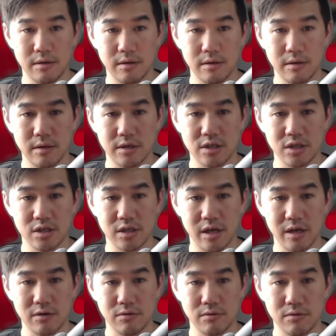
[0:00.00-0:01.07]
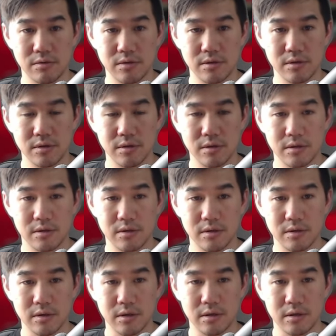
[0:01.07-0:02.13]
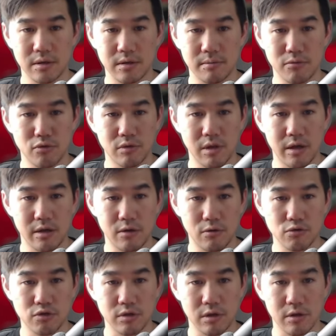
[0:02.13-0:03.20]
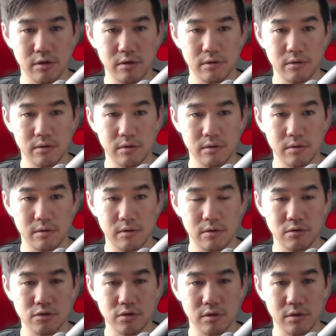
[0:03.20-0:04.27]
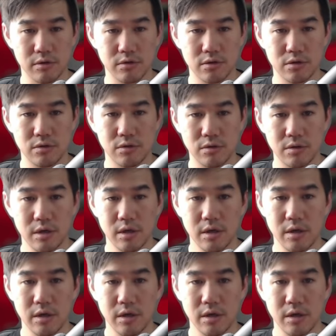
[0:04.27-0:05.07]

it just cycles. So it's like a moonlight, ultra low 2.